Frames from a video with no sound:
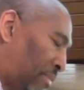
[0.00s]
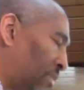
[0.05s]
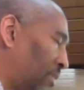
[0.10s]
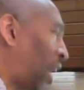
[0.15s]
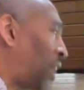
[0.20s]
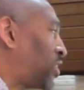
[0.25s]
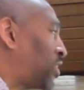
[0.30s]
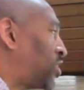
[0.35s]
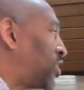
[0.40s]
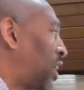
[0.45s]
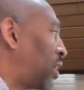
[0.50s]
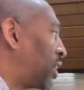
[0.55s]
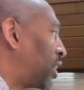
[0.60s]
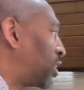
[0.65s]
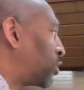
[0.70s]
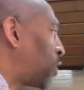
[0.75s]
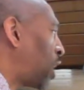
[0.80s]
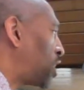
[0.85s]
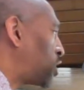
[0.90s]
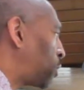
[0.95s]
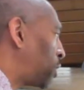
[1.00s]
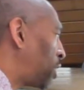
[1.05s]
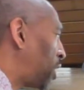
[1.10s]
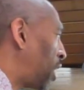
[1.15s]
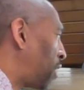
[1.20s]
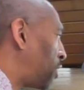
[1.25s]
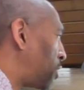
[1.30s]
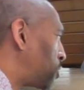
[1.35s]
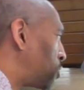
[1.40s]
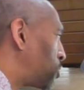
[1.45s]
not sharing Christ with
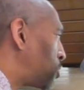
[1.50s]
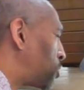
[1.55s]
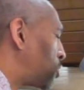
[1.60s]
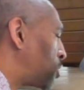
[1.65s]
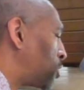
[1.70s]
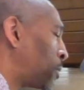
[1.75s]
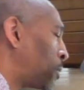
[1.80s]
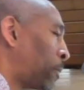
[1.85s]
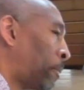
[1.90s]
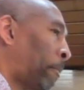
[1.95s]
others.